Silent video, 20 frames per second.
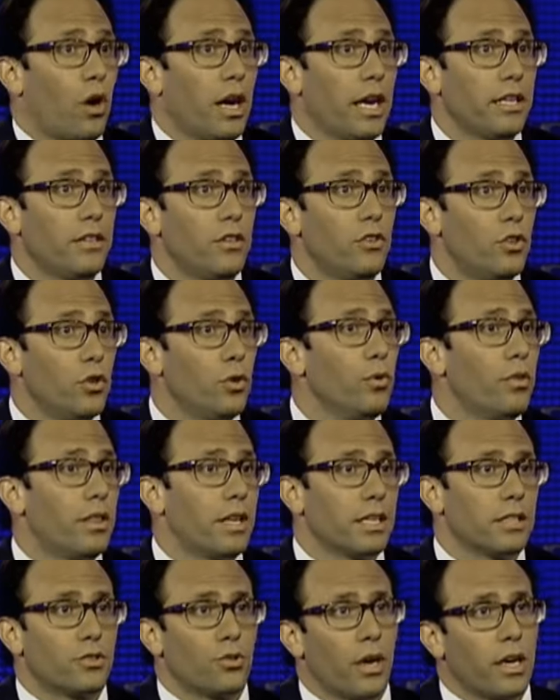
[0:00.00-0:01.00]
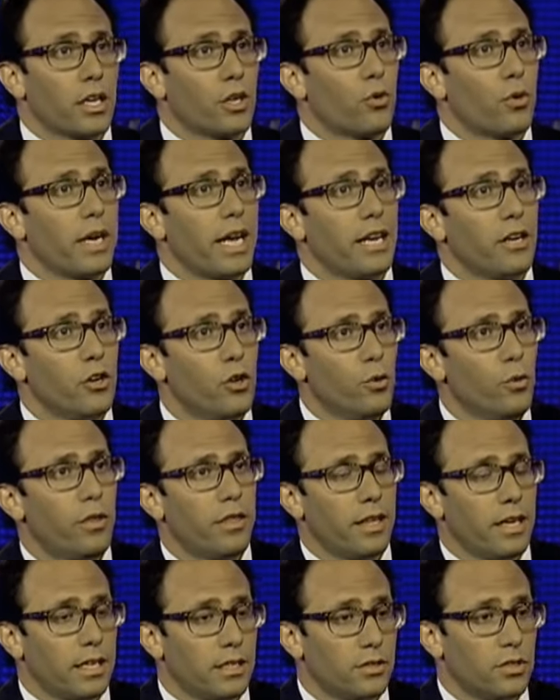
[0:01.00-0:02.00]
trying to do things, trying to create new
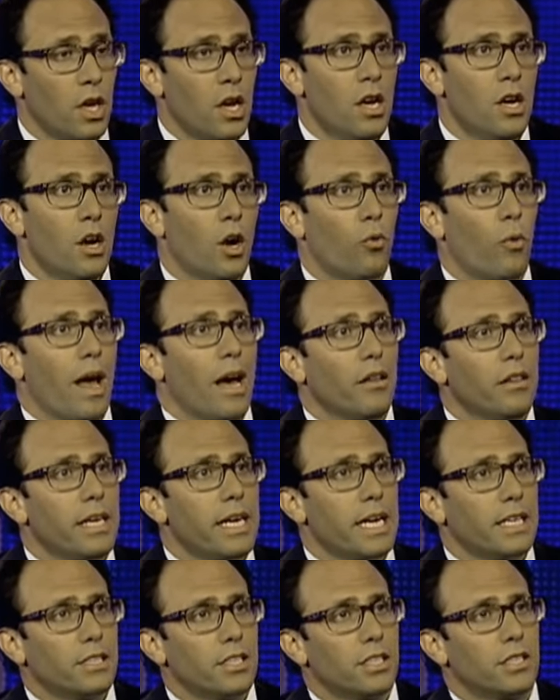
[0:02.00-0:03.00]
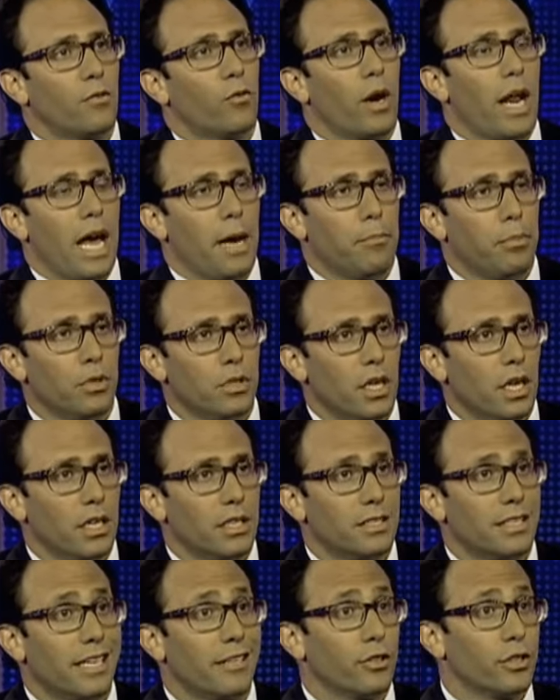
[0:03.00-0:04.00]
things around the edges of what Apple
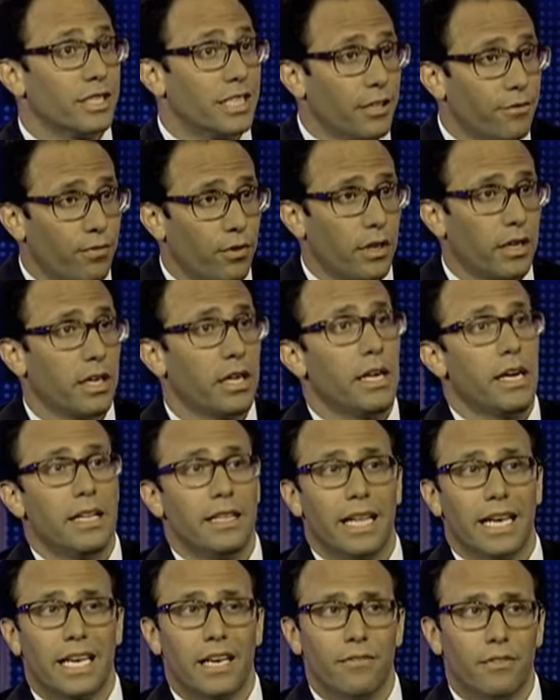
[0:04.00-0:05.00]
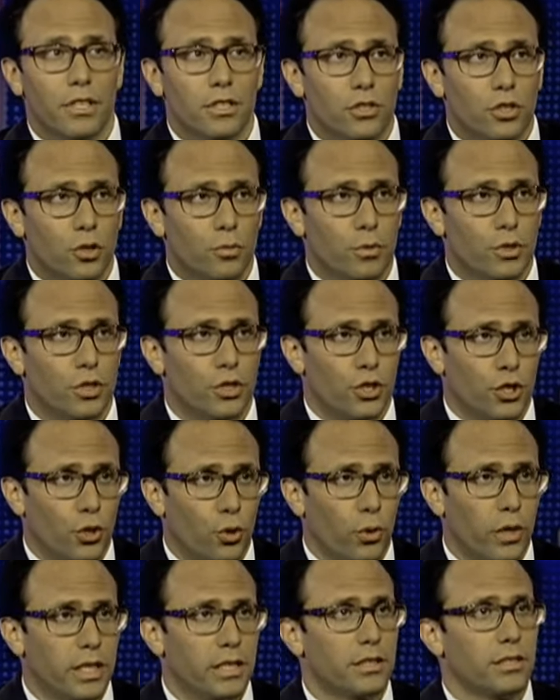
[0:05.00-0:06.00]
does that are different, that give consumers a
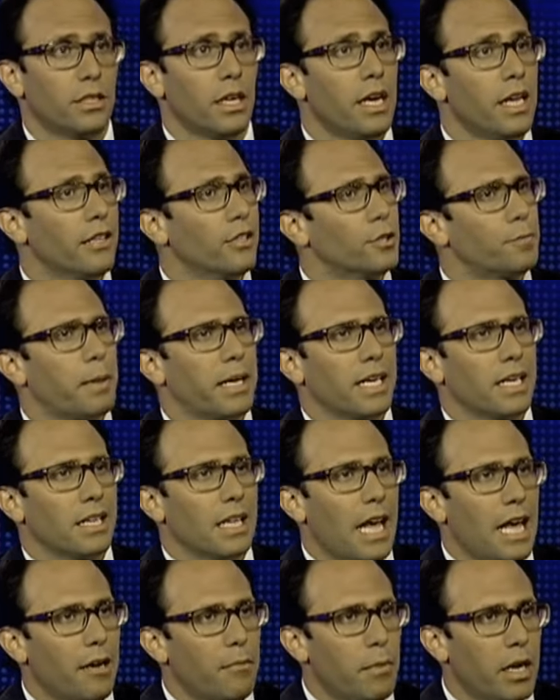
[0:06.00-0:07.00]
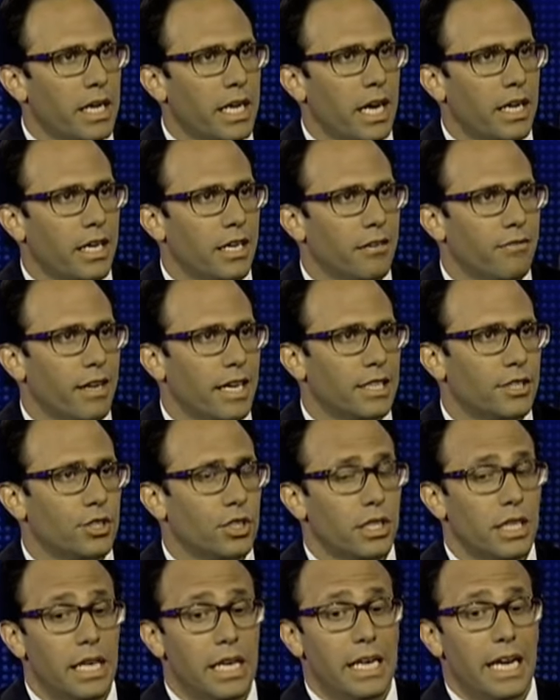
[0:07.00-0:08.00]
choice. They're spending a lot of money on
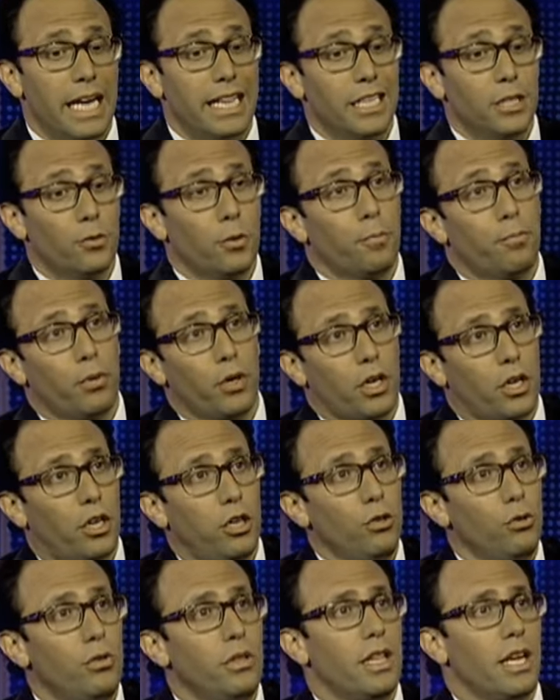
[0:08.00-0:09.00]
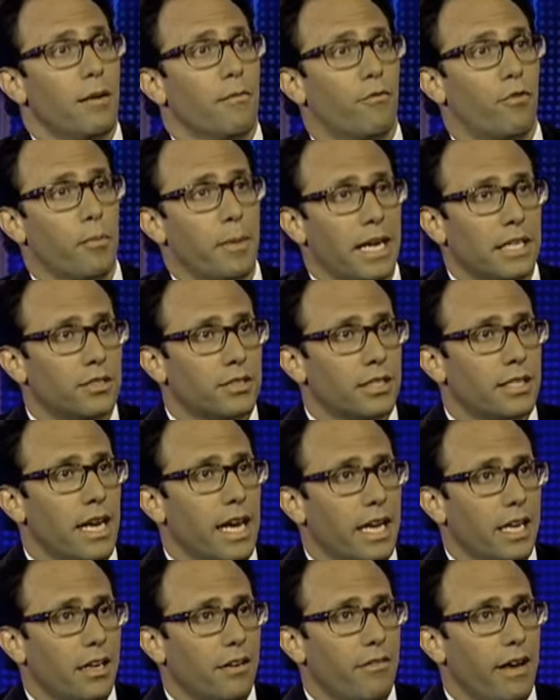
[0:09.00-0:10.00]
innovation, and this would preclude them from actually
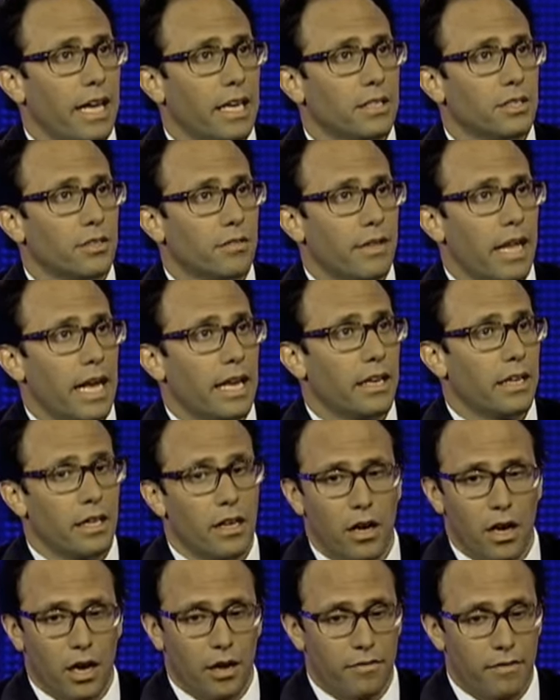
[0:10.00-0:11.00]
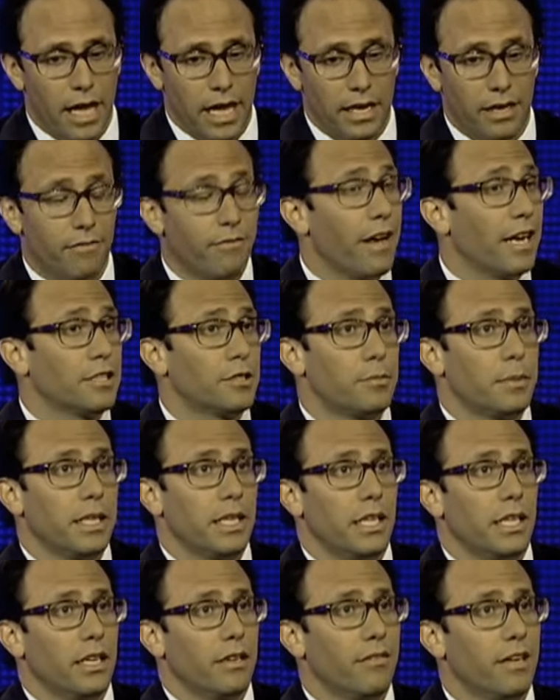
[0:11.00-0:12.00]
taking advantage of that, uh, that investment
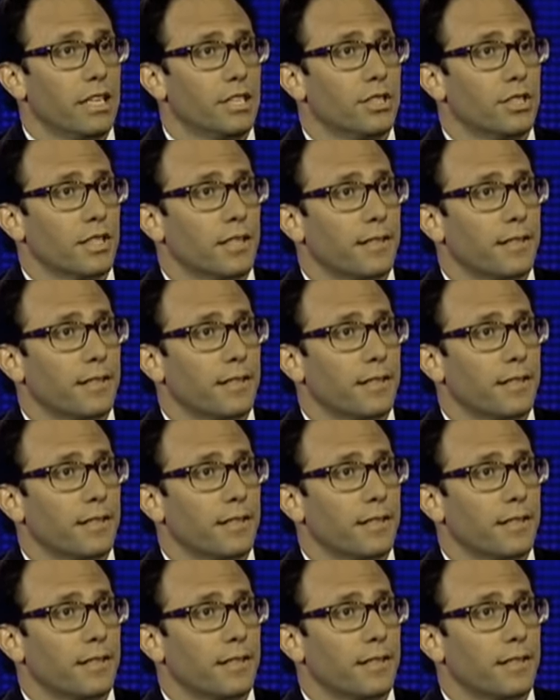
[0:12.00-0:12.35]
in what innovation. What